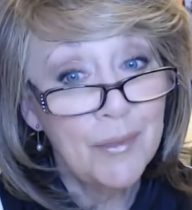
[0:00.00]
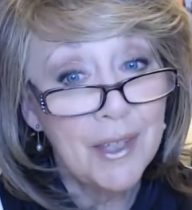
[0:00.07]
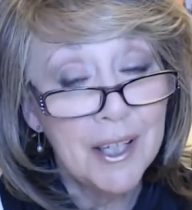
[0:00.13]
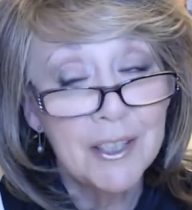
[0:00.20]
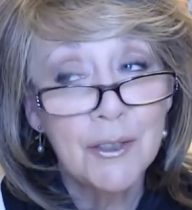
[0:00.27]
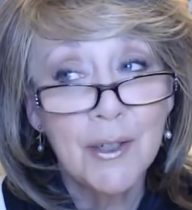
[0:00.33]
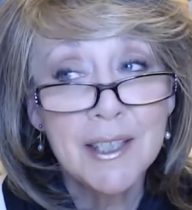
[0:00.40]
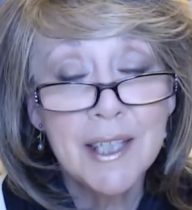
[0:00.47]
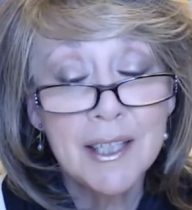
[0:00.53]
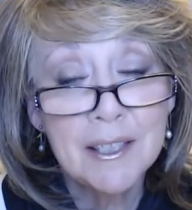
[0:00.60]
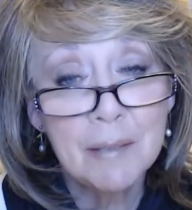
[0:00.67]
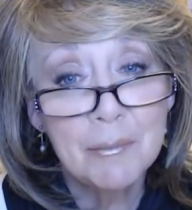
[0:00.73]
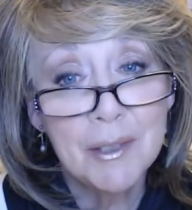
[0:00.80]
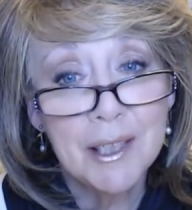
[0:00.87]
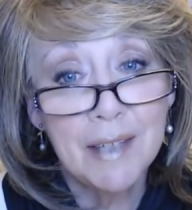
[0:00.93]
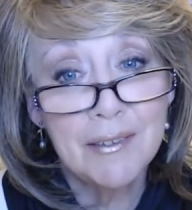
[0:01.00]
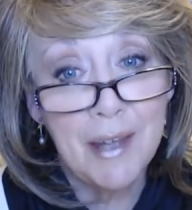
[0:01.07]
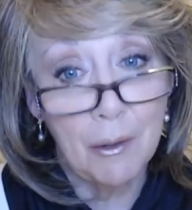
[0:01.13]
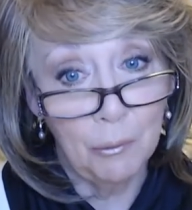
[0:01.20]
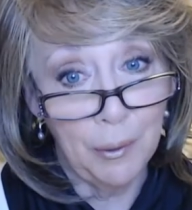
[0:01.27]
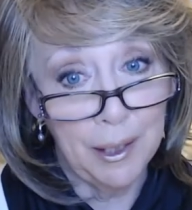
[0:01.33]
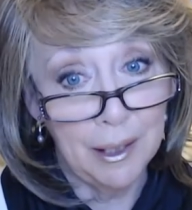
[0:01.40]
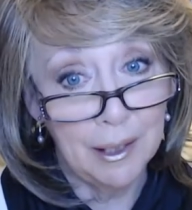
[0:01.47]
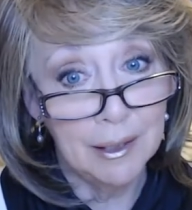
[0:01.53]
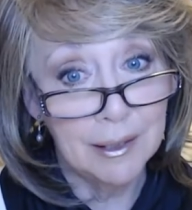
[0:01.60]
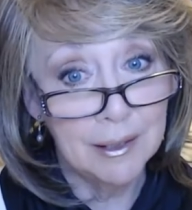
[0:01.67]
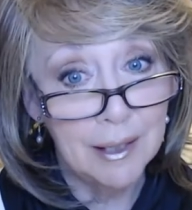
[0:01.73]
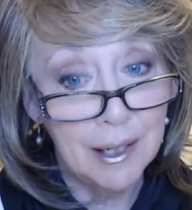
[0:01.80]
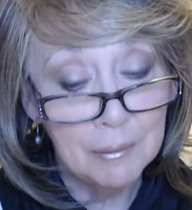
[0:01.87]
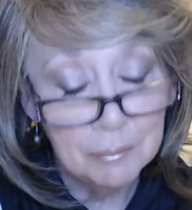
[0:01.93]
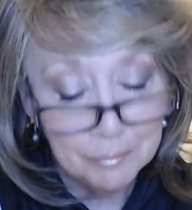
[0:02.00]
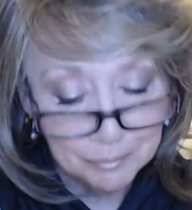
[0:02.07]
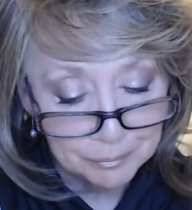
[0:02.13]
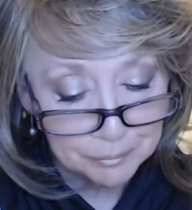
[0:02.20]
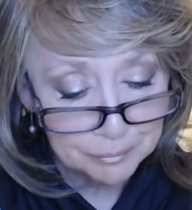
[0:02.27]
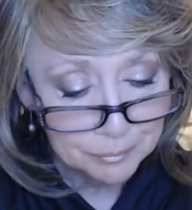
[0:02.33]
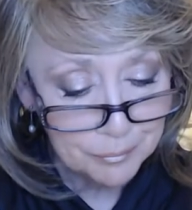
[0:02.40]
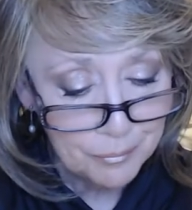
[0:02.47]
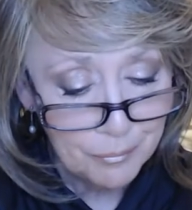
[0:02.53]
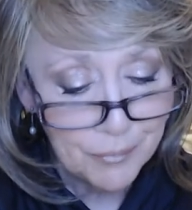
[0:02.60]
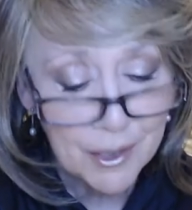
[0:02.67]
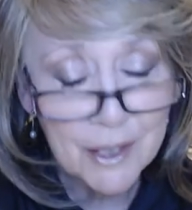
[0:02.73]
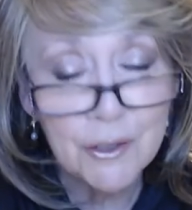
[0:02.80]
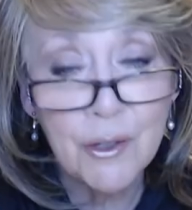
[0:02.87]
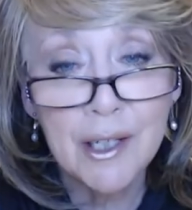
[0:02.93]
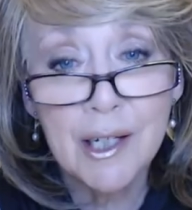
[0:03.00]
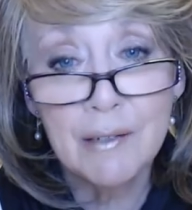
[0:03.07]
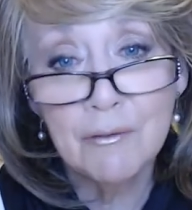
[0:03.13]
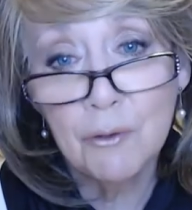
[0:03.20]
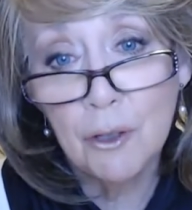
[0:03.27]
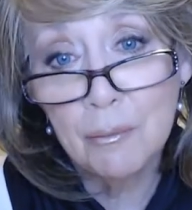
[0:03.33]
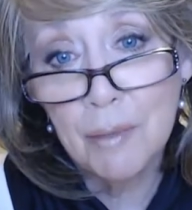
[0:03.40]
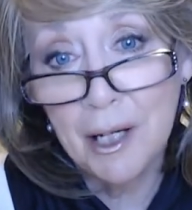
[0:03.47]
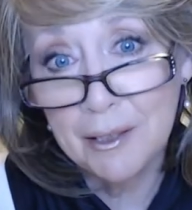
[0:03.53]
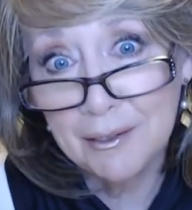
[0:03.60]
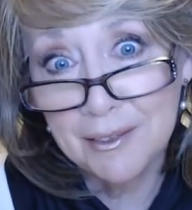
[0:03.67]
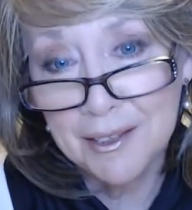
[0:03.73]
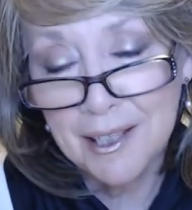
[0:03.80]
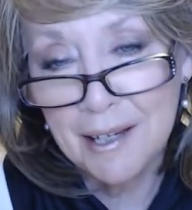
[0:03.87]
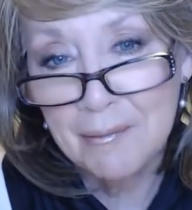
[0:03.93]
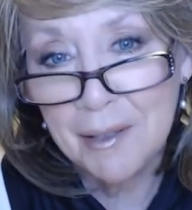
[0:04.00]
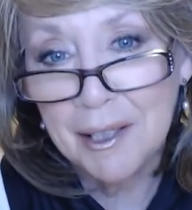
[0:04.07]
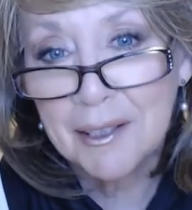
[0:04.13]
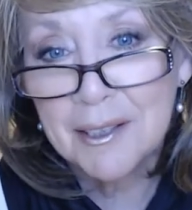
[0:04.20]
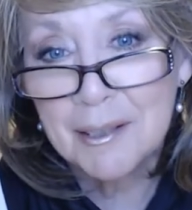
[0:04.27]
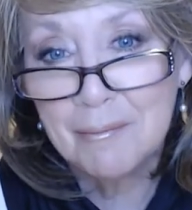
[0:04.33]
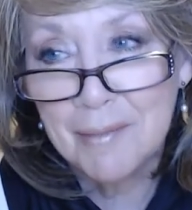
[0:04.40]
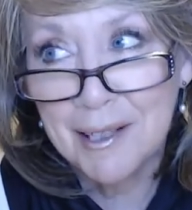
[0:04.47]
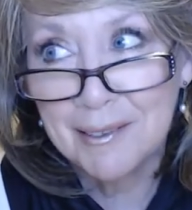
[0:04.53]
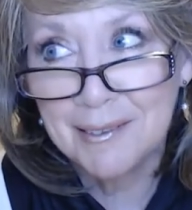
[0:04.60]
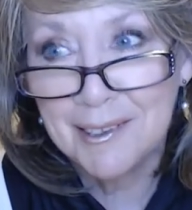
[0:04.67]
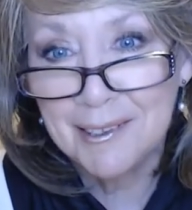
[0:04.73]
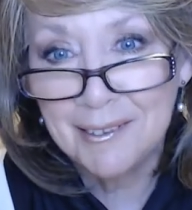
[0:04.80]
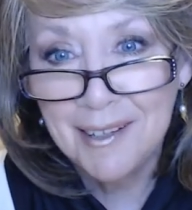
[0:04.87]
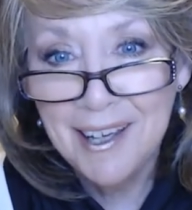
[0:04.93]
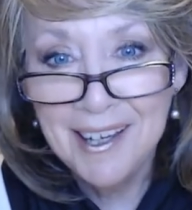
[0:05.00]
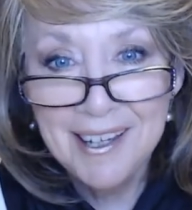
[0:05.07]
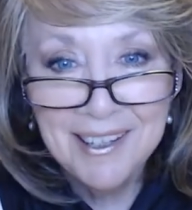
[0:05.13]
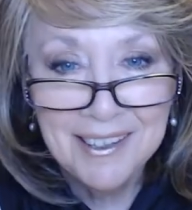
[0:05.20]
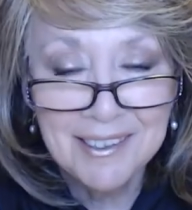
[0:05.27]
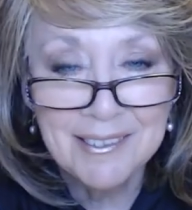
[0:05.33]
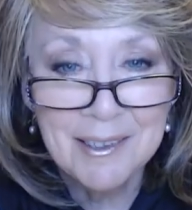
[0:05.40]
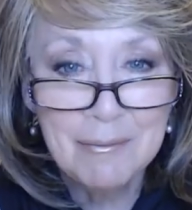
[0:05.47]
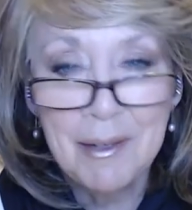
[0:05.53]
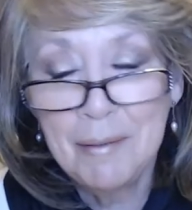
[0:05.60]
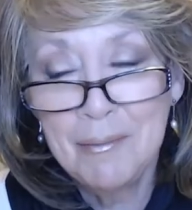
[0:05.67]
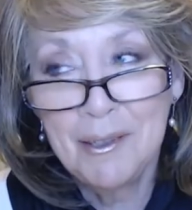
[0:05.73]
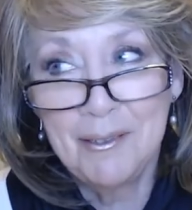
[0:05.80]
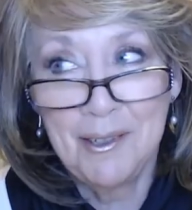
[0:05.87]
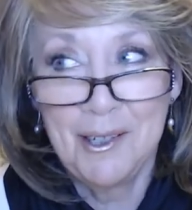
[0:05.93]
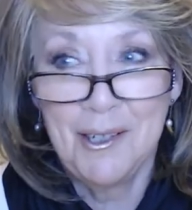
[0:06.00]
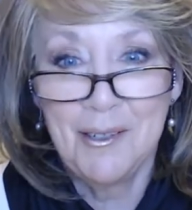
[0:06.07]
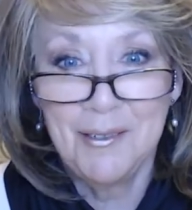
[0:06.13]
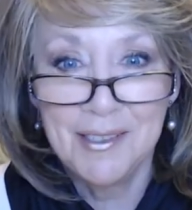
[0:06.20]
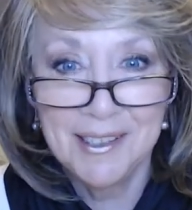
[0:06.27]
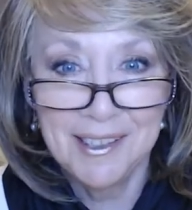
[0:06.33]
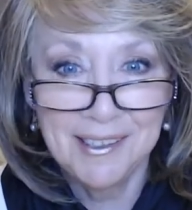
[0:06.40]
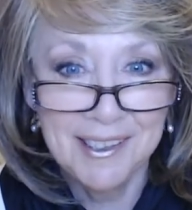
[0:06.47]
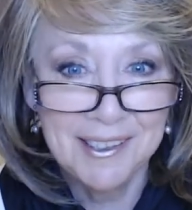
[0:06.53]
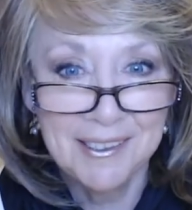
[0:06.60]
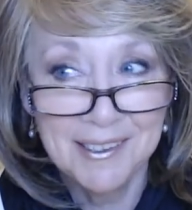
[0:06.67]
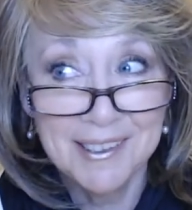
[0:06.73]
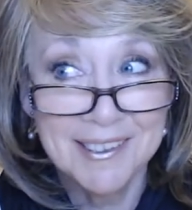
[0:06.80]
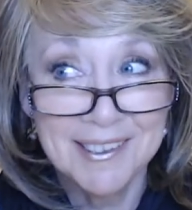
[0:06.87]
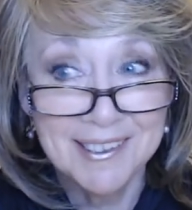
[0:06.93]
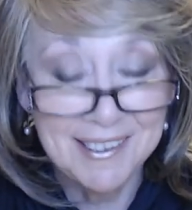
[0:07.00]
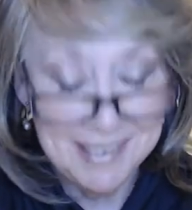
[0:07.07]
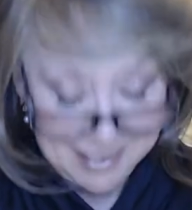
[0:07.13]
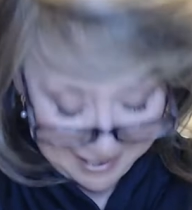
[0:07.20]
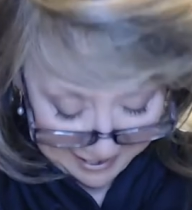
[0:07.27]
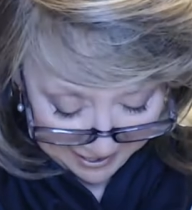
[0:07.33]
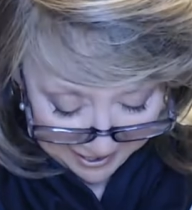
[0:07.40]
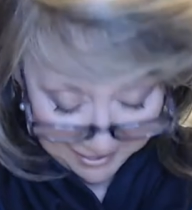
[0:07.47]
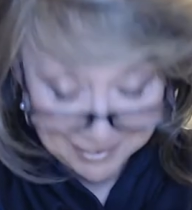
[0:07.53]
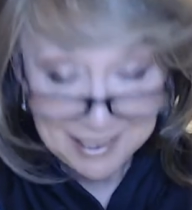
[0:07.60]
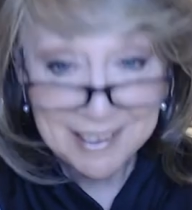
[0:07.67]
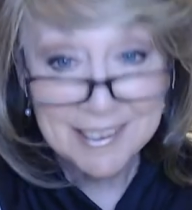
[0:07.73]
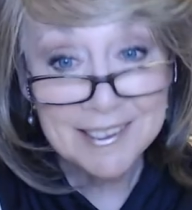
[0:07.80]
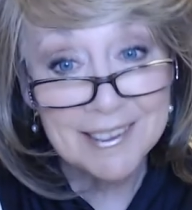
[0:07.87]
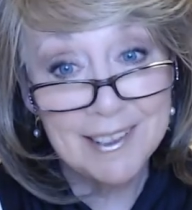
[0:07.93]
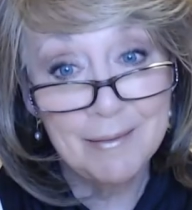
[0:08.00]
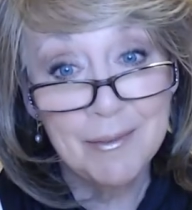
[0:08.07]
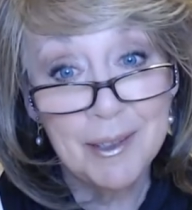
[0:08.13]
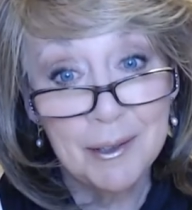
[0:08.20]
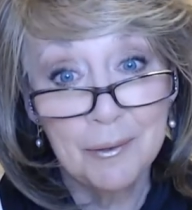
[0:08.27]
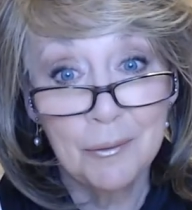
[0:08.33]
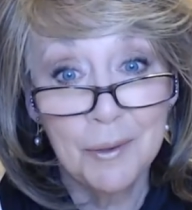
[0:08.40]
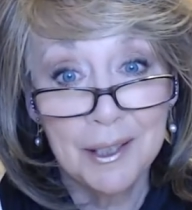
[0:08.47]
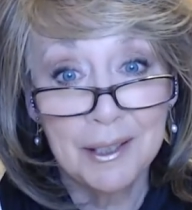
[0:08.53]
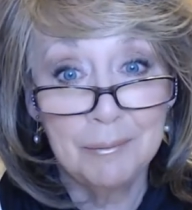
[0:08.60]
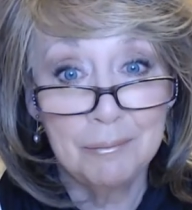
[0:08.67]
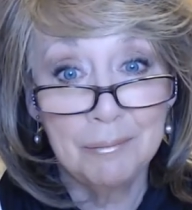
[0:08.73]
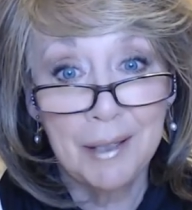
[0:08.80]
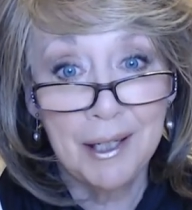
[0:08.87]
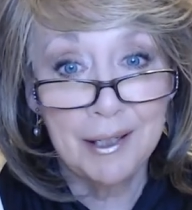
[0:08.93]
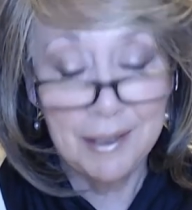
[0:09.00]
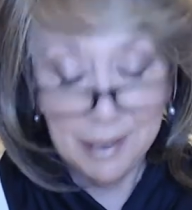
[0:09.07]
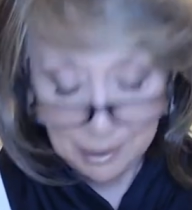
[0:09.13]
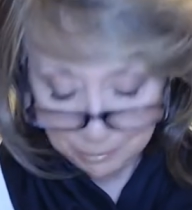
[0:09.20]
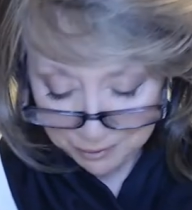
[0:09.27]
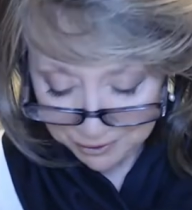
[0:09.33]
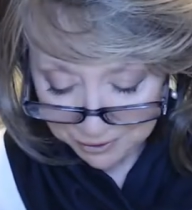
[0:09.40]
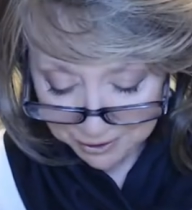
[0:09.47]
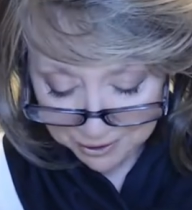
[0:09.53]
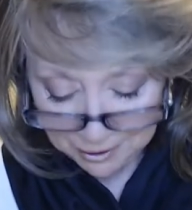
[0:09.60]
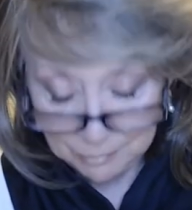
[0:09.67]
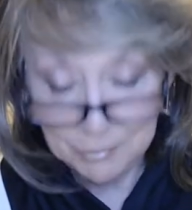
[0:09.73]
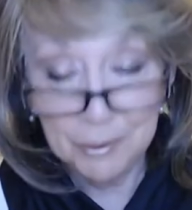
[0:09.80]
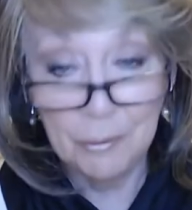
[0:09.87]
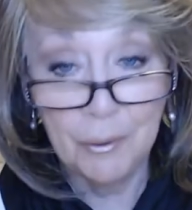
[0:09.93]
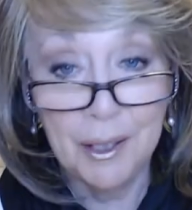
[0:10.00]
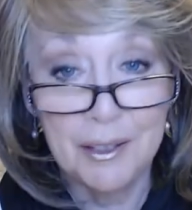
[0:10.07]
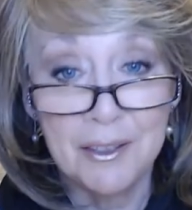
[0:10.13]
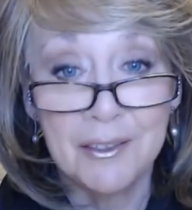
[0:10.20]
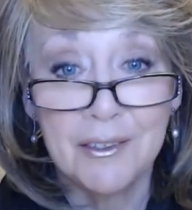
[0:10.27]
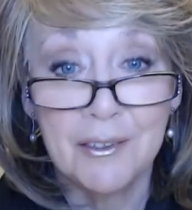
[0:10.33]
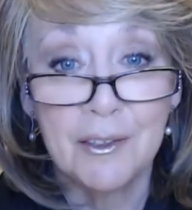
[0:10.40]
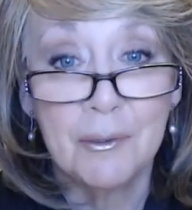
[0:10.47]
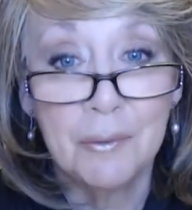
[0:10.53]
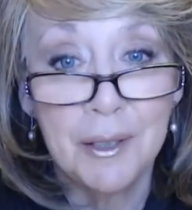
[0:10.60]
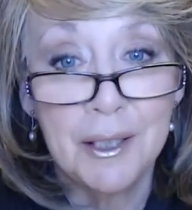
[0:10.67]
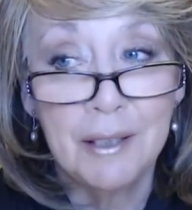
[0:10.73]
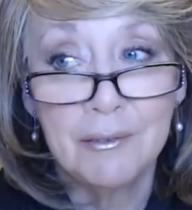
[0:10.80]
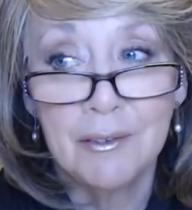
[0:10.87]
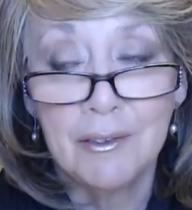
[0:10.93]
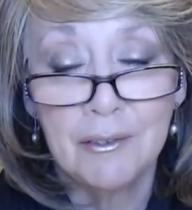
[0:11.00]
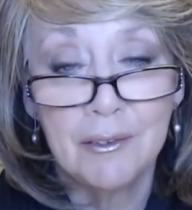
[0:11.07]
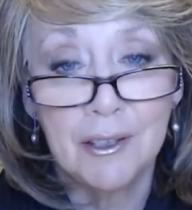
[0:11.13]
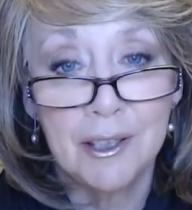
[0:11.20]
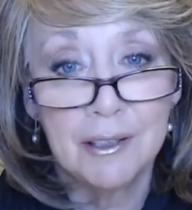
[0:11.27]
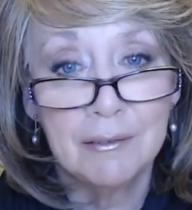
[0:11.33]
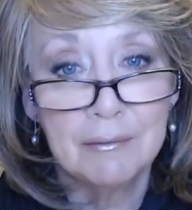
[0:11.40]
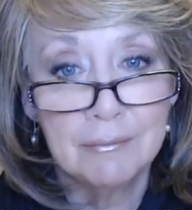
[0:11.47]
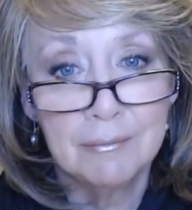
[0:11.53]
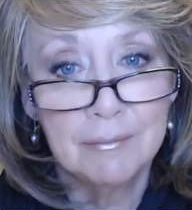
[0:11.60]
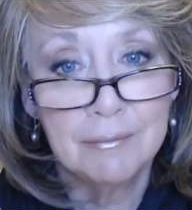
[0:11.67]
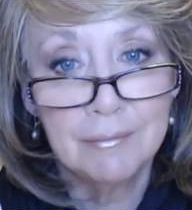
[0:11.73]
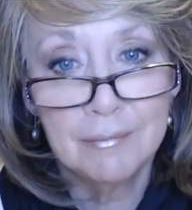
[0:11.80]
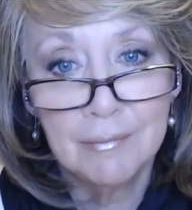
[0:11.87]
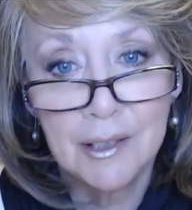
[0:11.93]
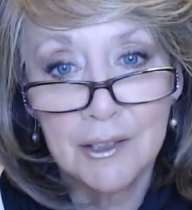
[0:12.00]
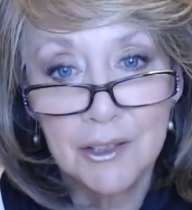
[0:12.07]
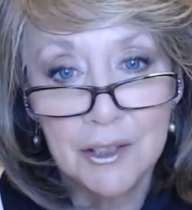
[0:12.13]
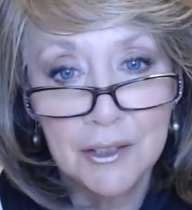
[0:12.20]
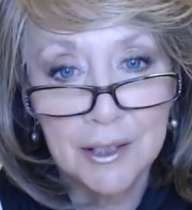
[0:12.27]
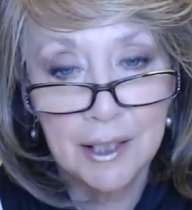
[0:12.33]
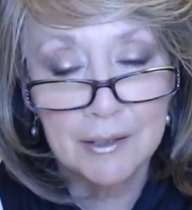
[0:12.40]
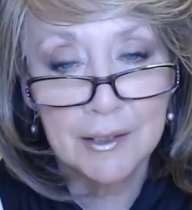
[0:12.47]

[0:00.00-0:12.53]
so I signed up to get that Winc Club. So I got four bottles coming tomorrow. They're in Maple Grove, so I know it's you know unless something wicked bad happens tonight with the weather or whatever or it just gets